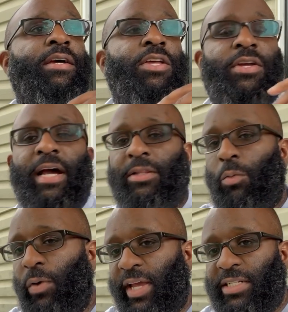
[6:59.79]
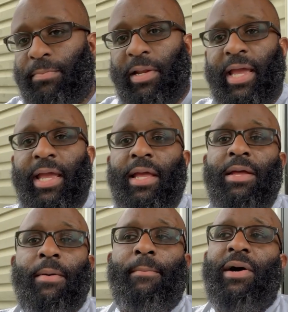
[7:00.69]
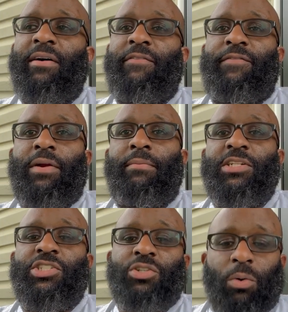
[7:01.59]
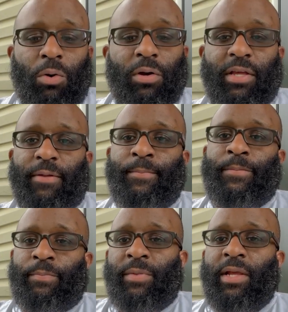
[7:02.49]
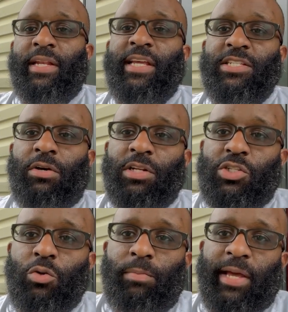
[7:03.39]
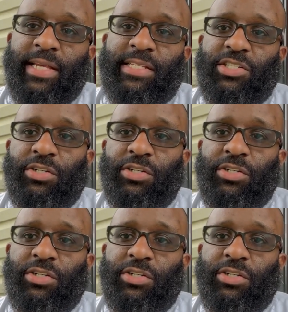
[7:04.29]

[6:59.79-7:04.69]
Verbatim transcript: you got the wedge blade, but for the majority, these are the two blades that